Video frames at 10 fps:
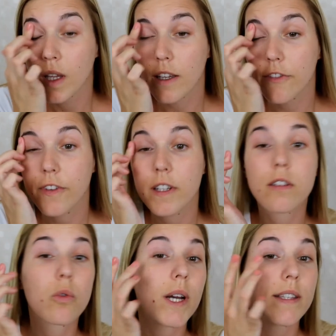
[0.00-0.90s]
It feels
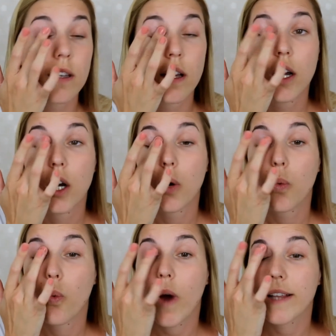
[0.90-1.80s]
quite
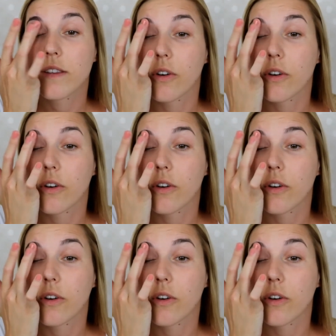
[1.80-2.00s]
wet